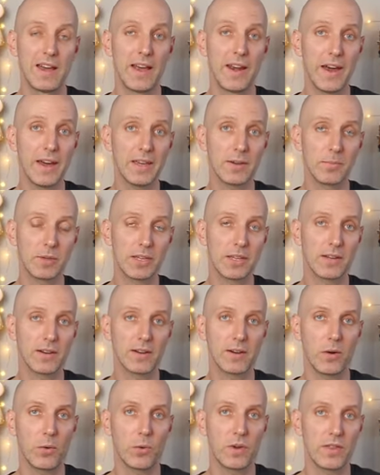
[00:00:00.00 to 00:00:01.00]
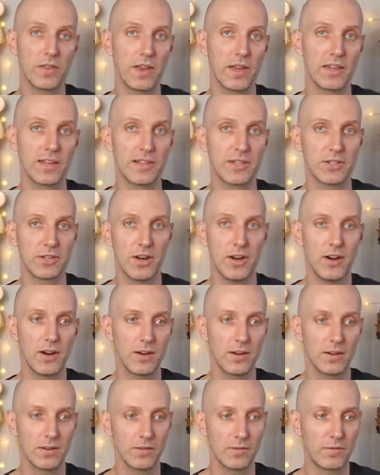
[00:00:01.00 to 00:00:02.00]
and I am here with a
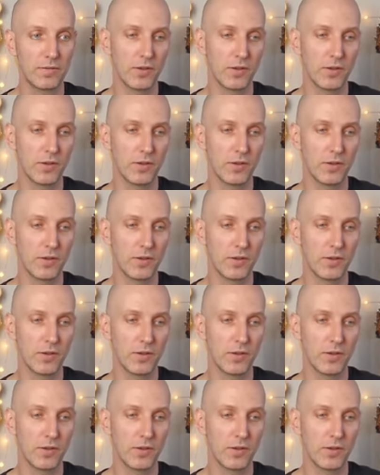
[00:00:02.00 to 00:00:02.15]
guitar